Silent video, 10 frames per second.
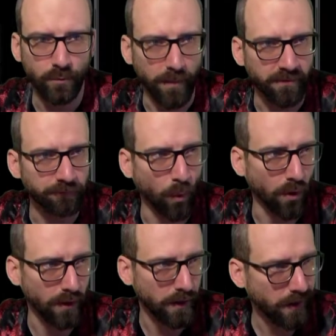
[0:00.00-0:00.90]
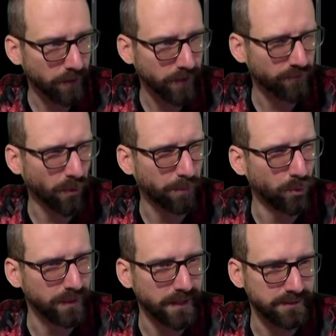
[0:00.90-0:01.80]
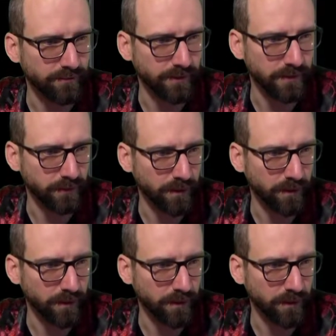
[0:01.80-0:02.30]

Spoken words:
Right before, huh? Right before Putin ends everything.